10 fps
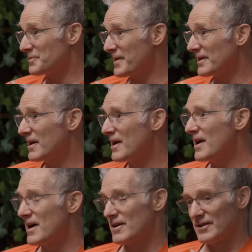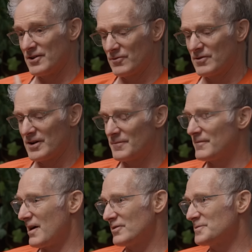I was being,
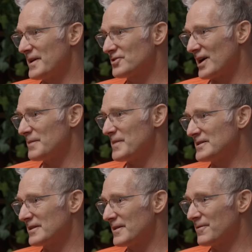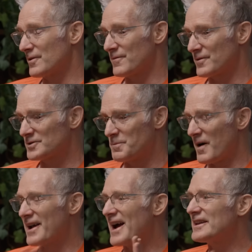I was being tried basically for
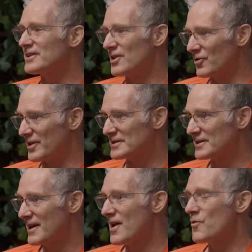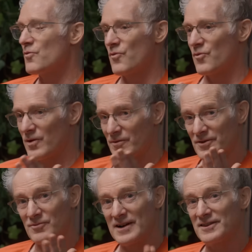spying. I didn't know this. Well,
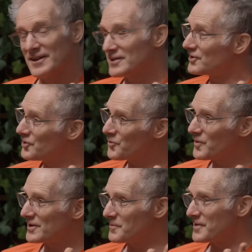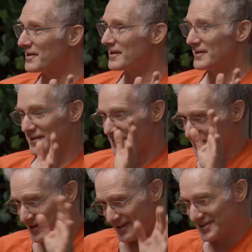the right thing to do when you're being
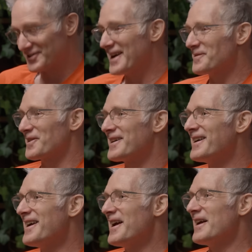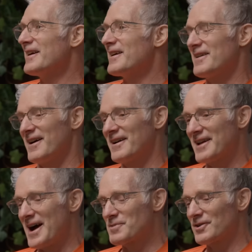like tried for a
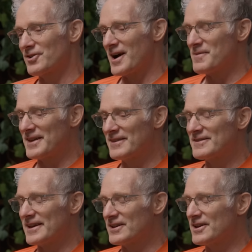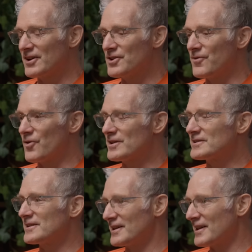capital crime, thing that they could kill you for, is
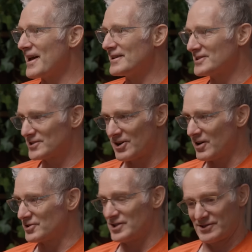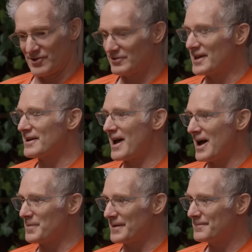to delay, stall. Just don't let it
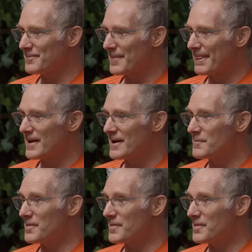happen. Mm-hmm.